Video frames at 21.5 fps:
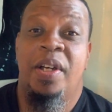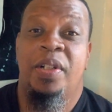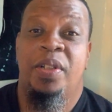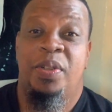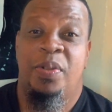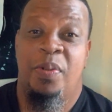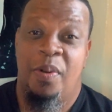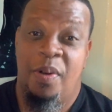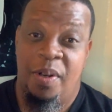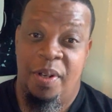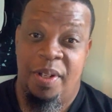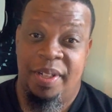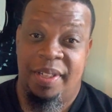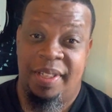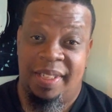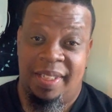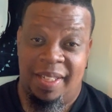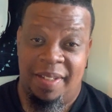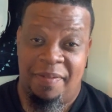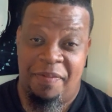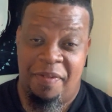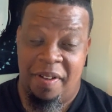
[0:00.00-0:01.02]
towards
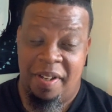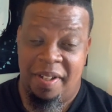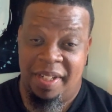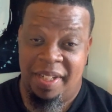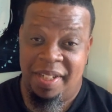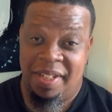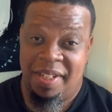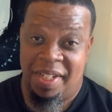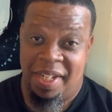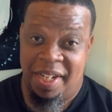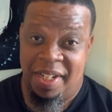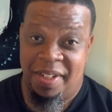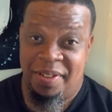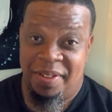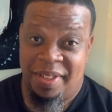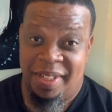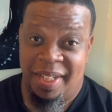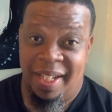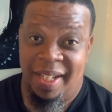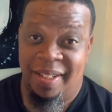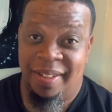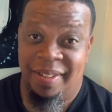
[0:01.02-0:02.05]
the fucking jail
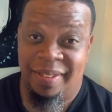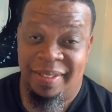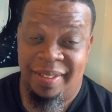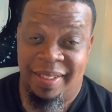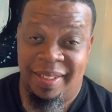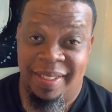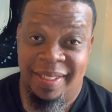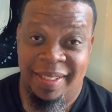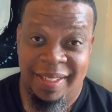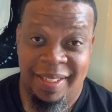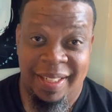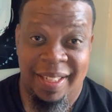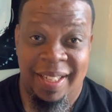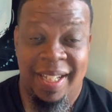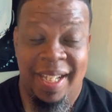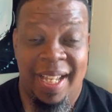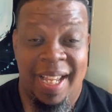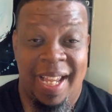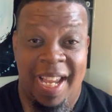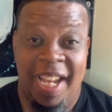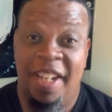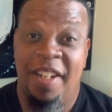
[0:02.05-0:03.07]
cells.
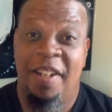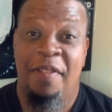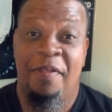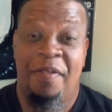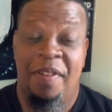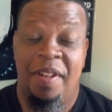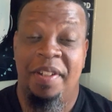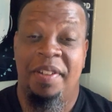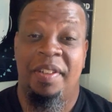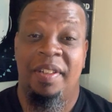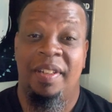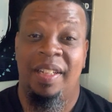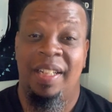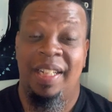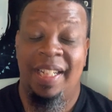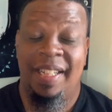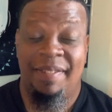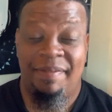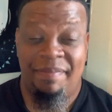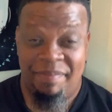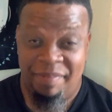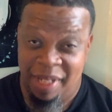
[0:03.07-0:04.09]
And eventually,
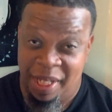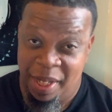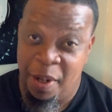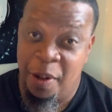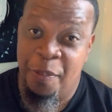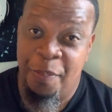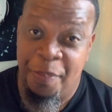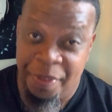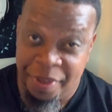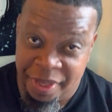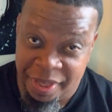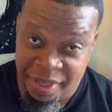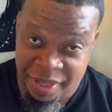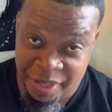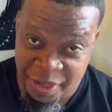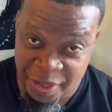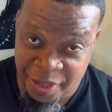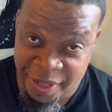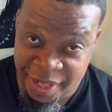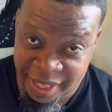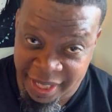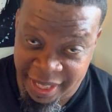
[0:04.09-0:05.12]
they opened the
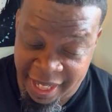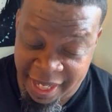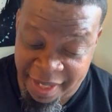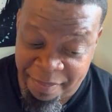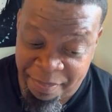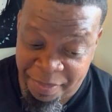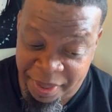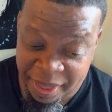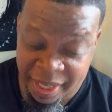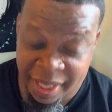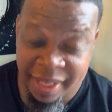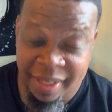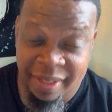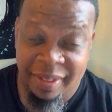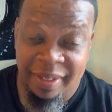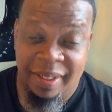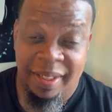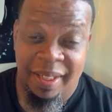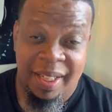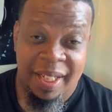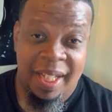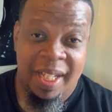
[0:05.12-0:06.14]
door and let me
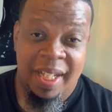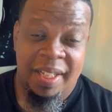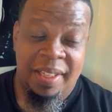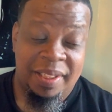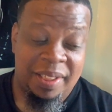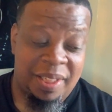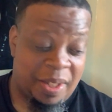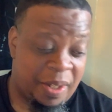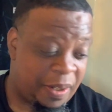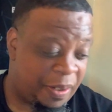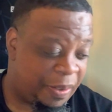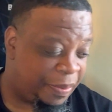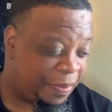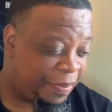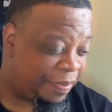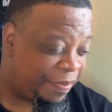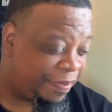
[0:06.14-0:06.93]
in. So,